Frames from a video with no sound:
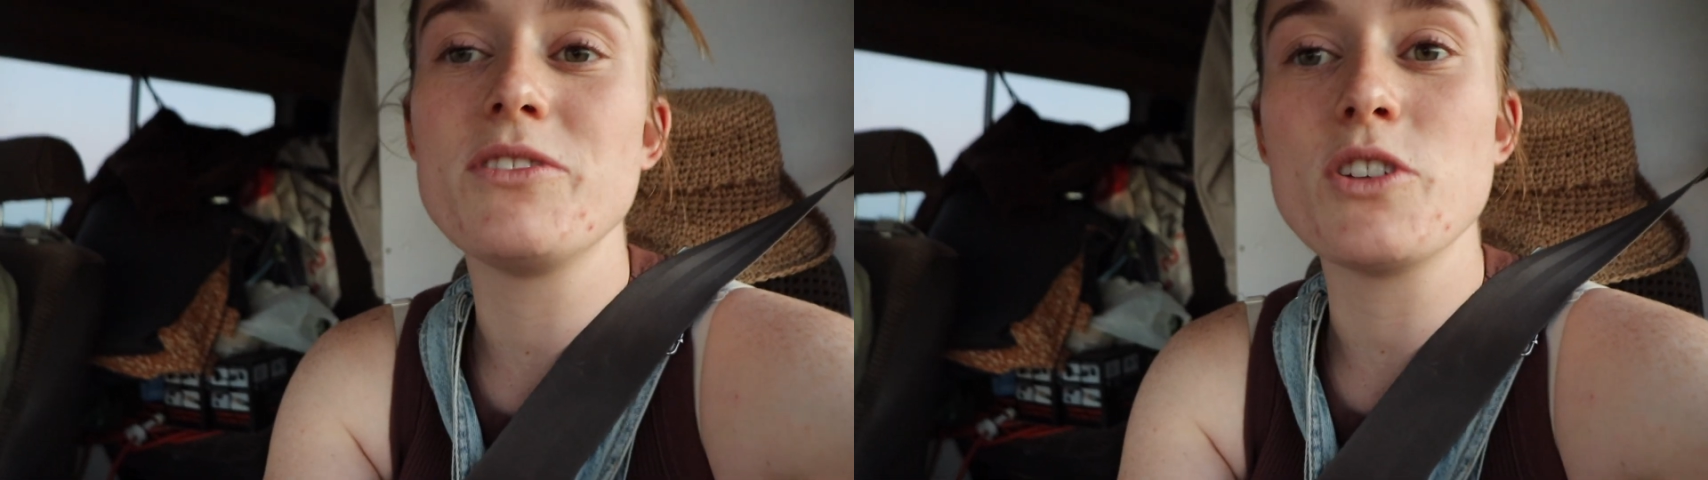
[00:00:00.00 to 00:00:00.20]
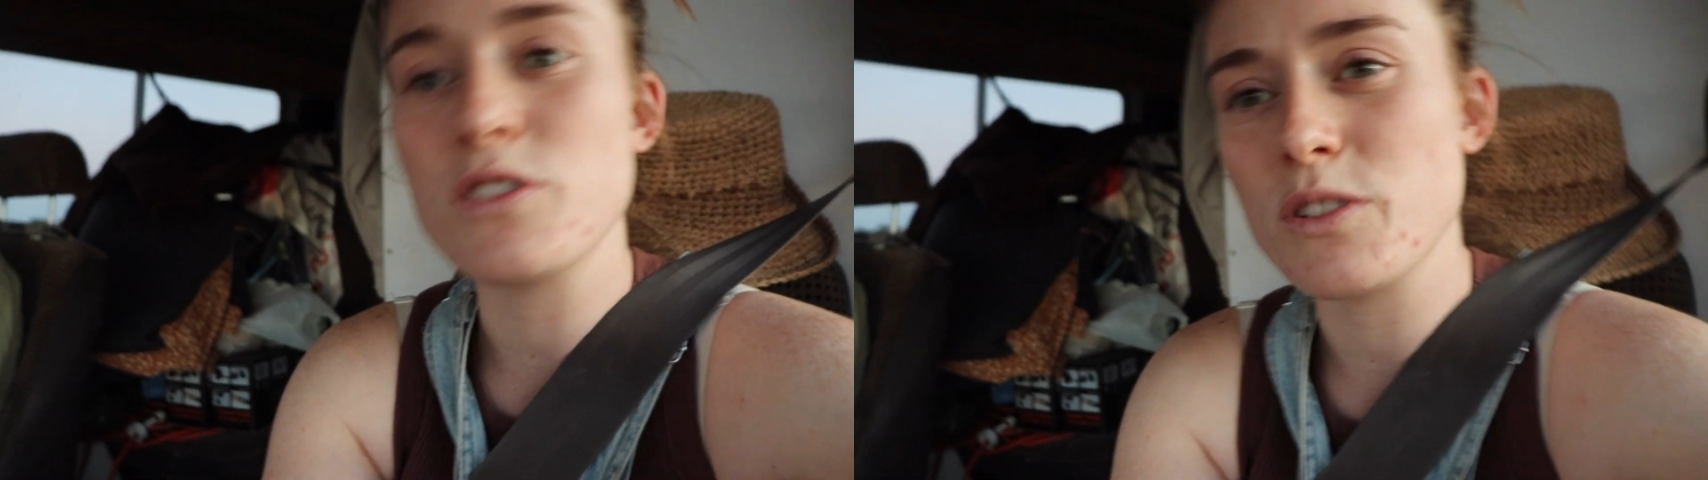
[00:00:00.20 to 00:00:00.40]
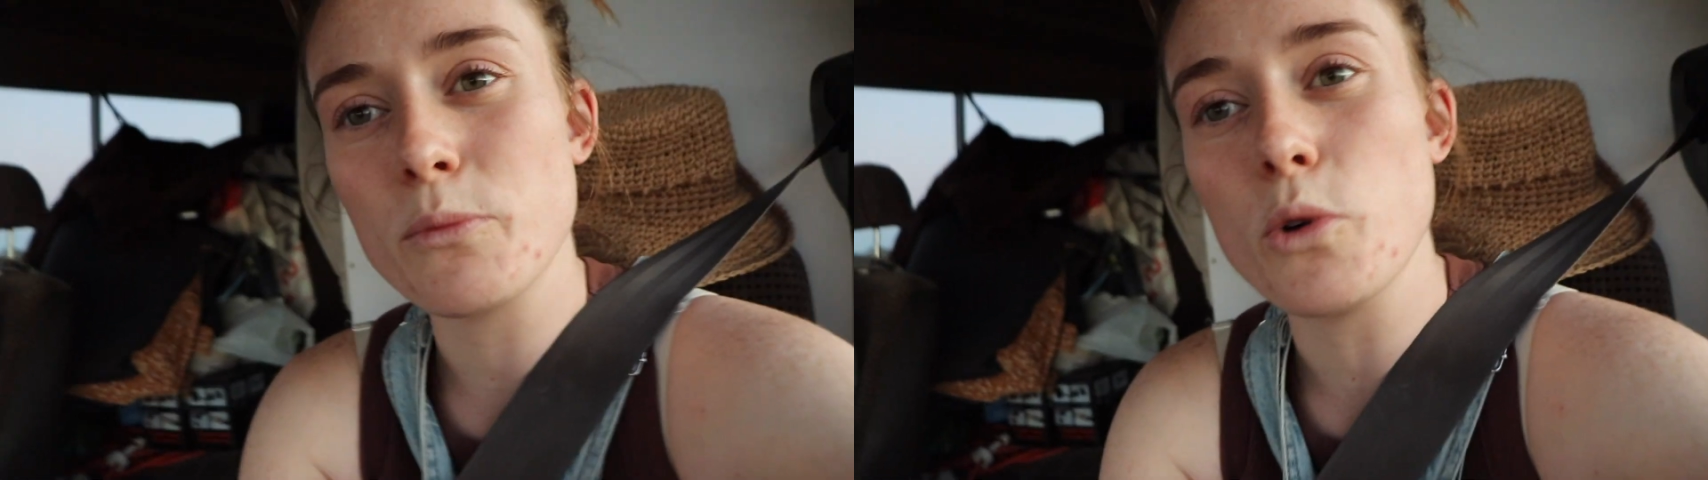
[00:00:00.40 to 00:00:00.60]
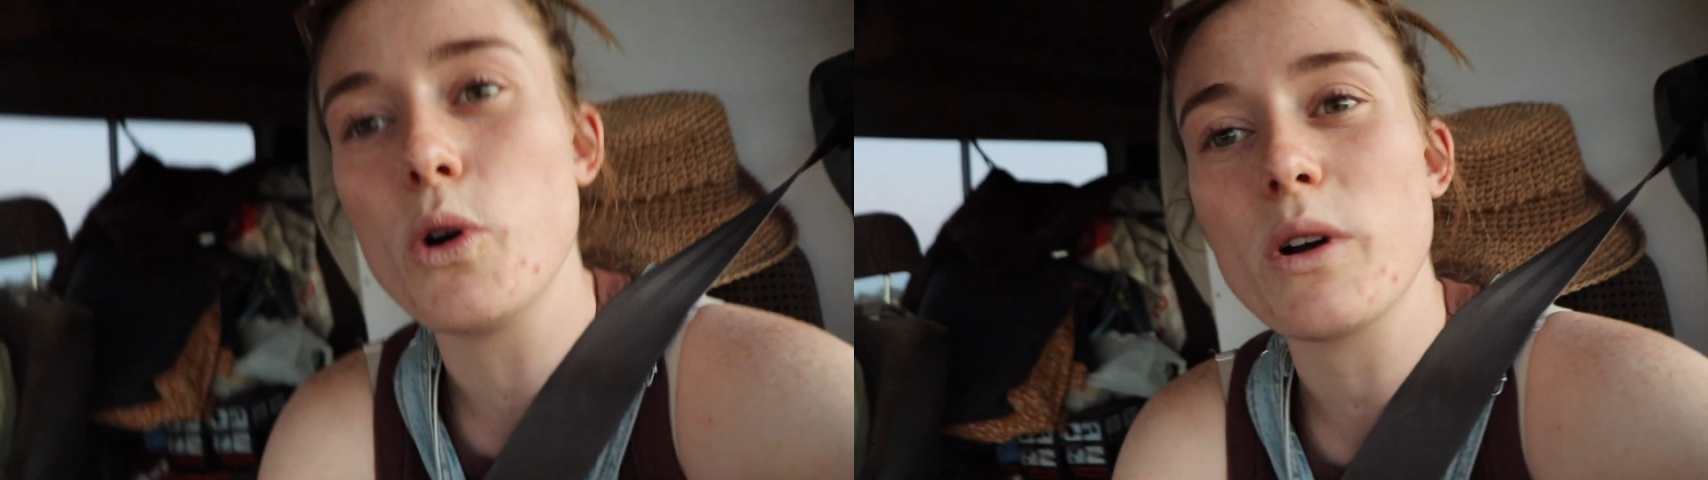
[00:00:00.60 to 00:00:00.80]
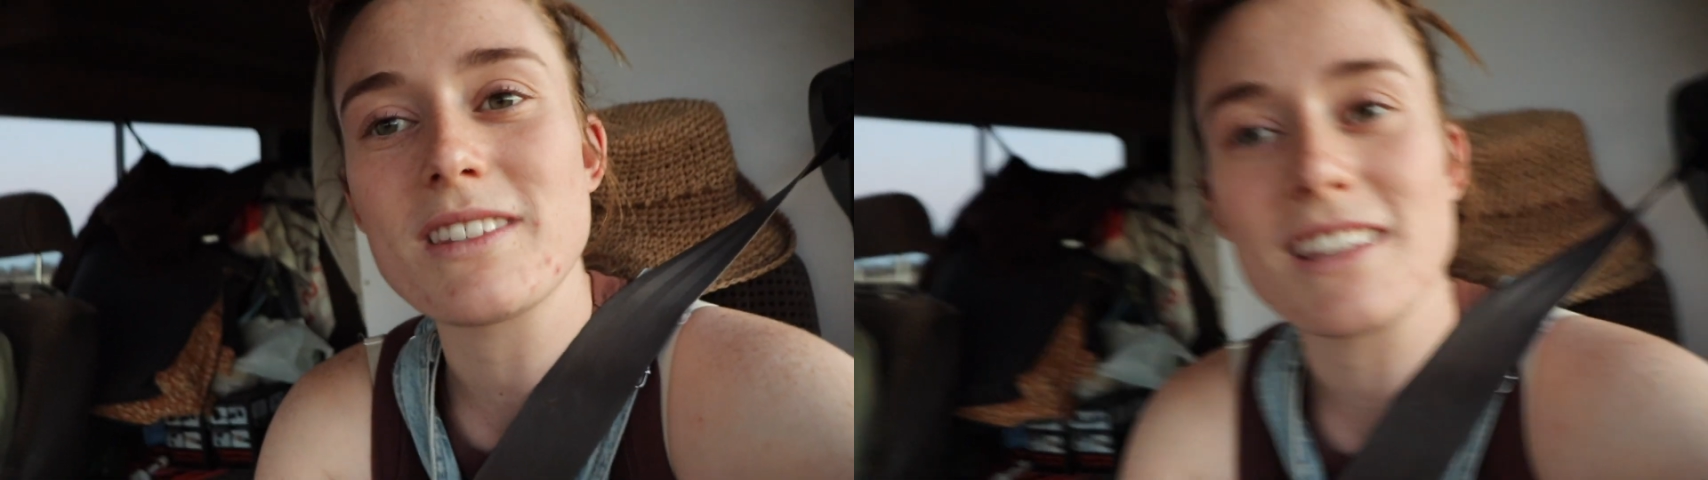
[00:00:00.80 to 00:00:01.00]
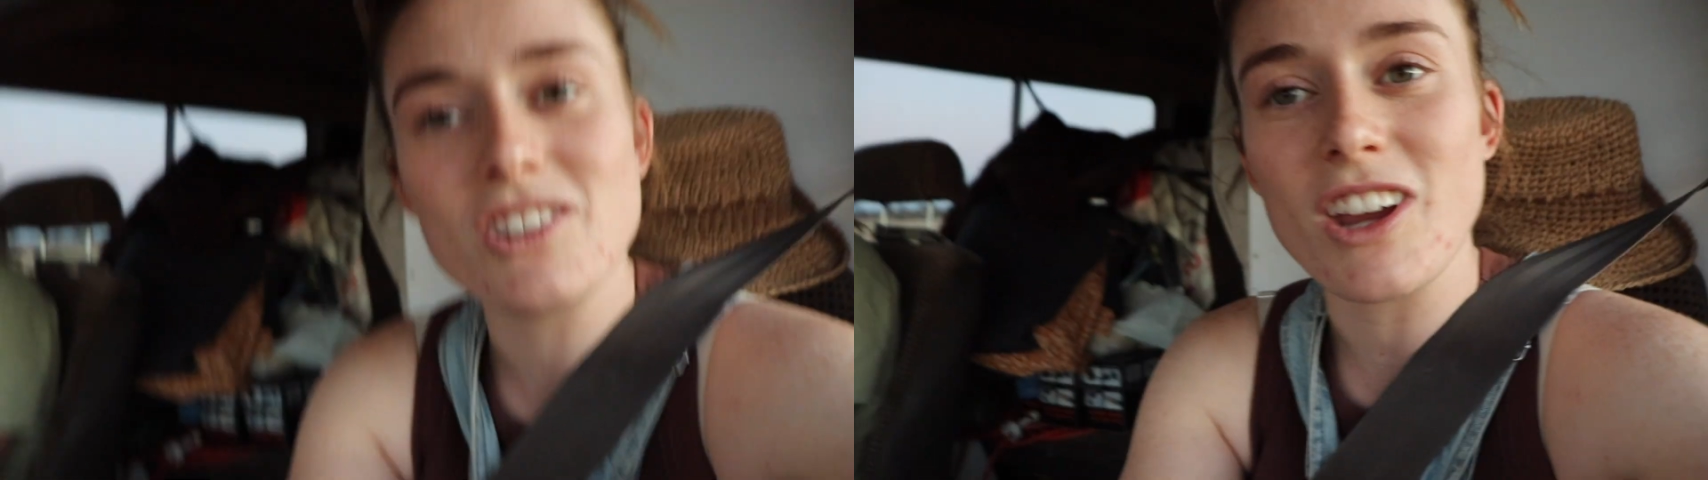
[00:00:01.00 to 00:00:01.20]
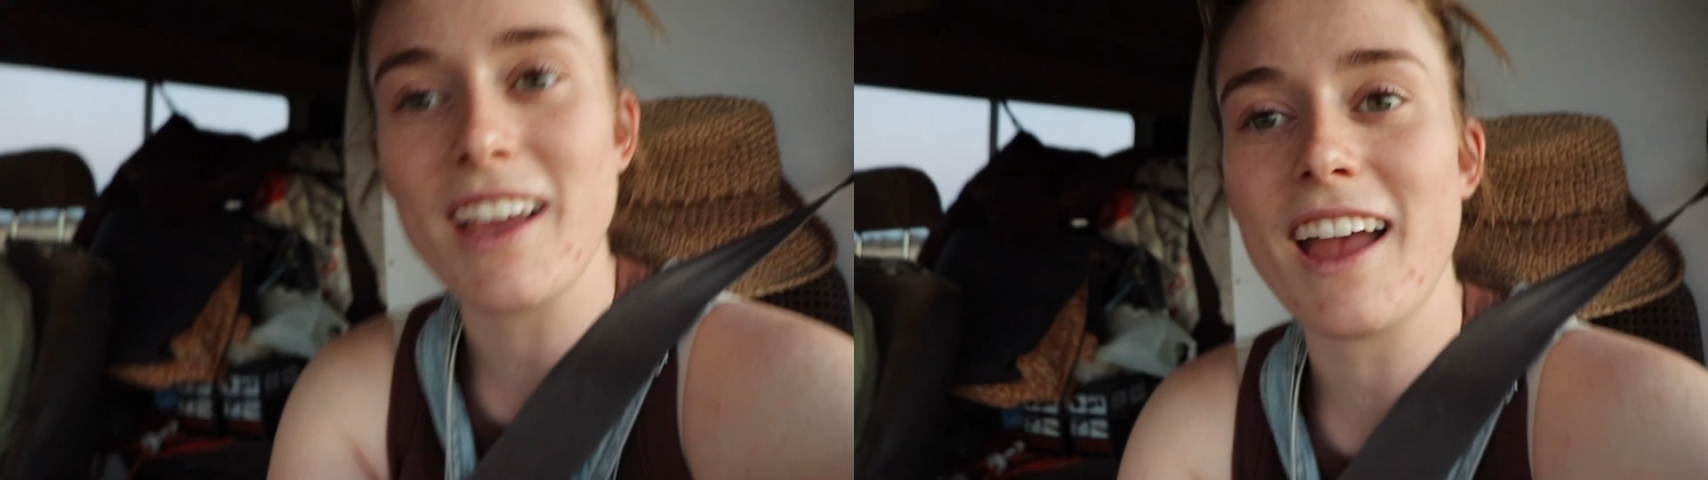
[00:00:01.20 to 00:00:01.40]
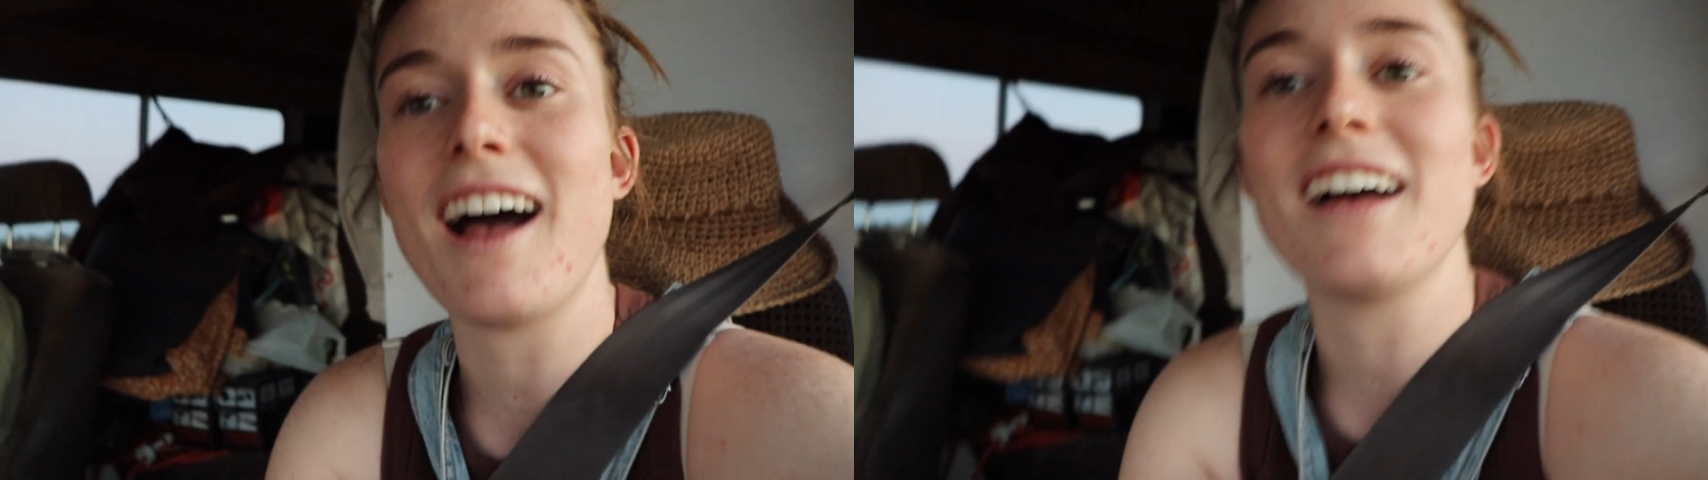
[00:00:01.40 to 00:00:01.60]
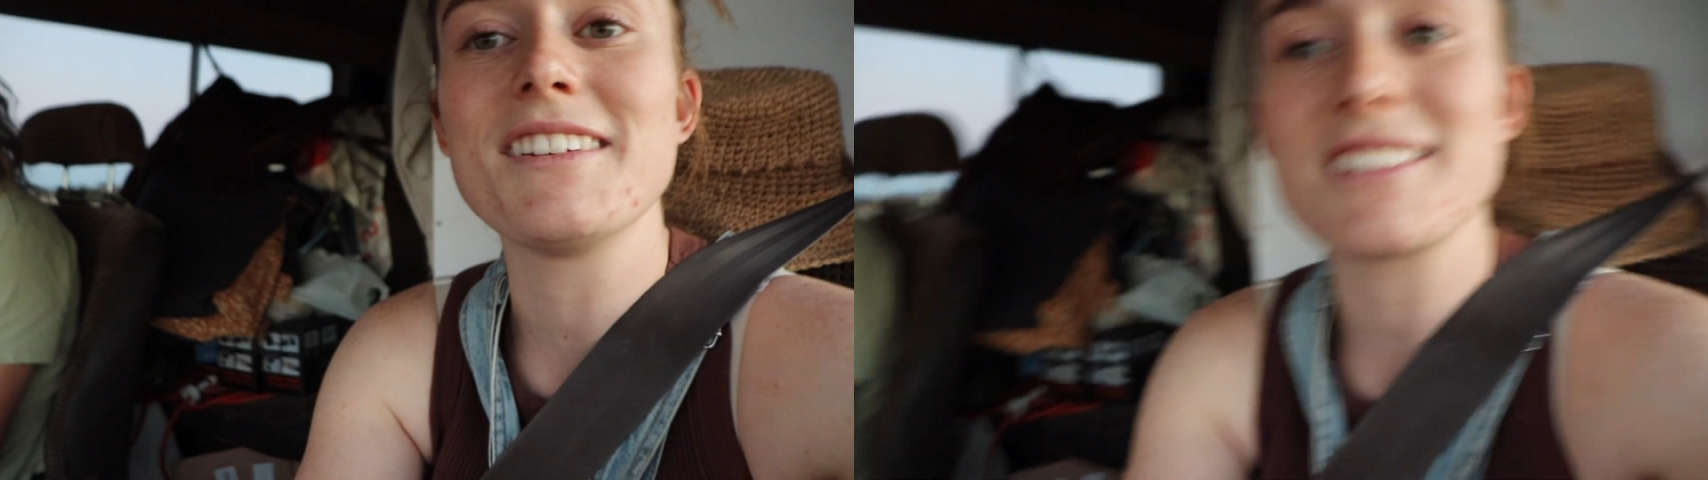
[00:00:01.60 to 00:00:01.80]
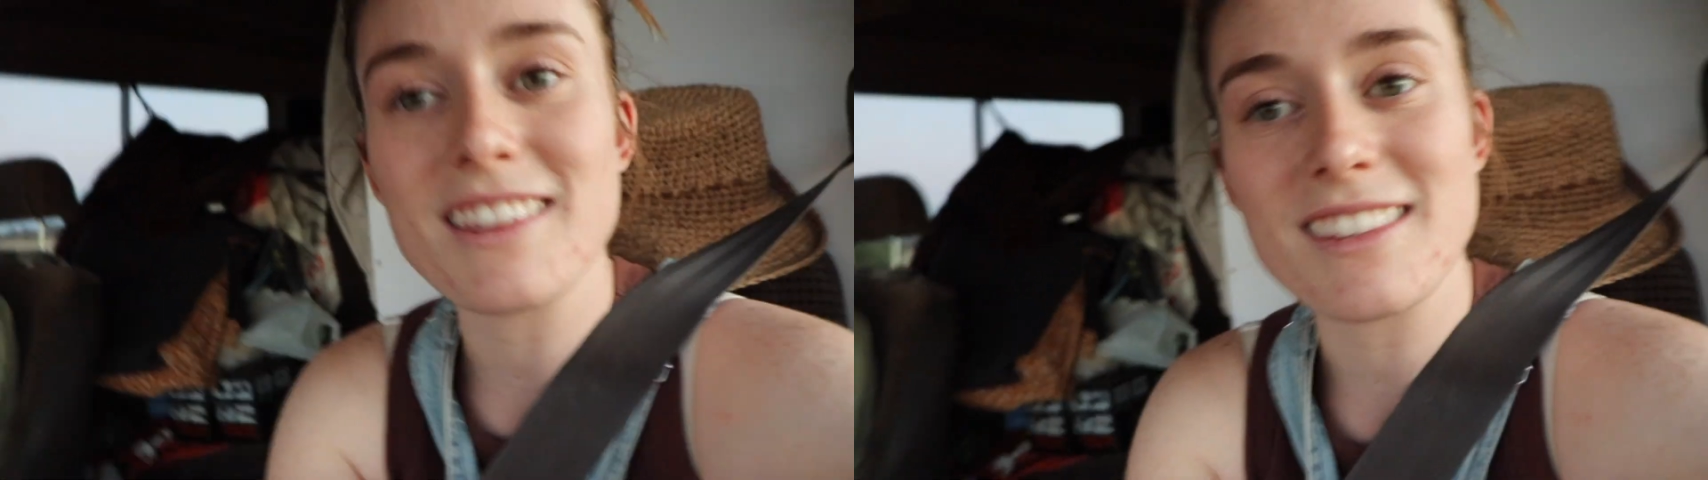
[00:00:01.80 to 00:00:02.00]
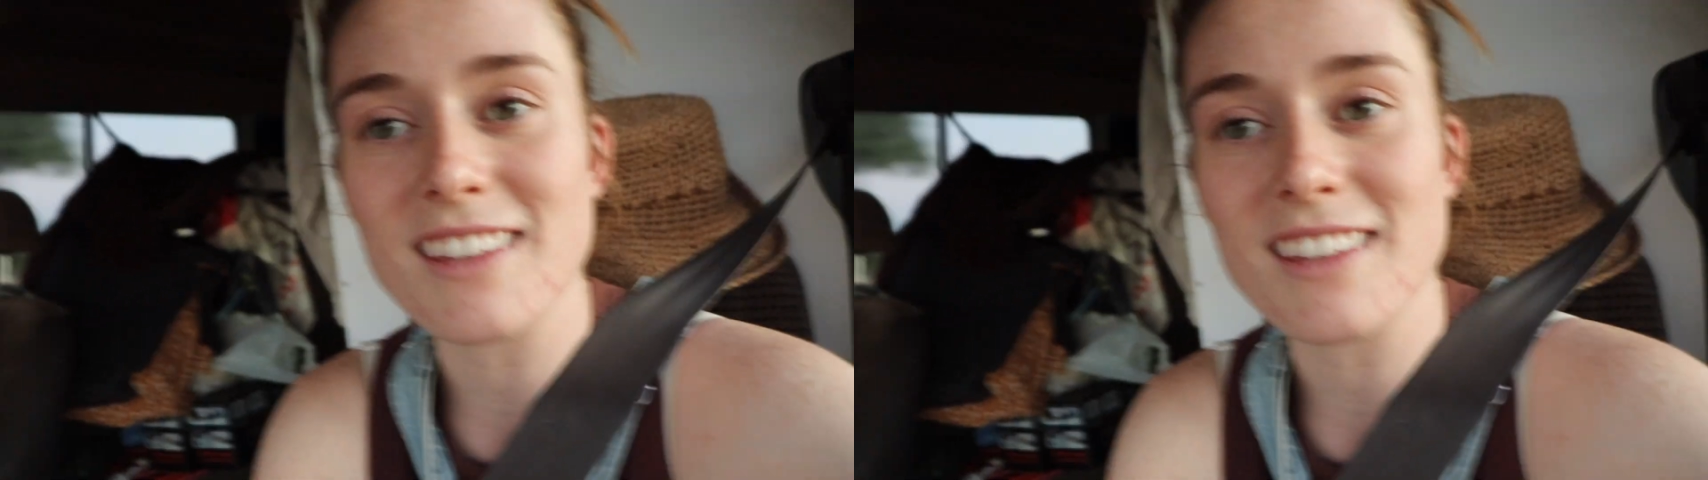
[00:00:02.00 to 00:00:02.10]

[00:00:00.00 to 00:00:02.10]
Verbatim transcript: do some walks and check out the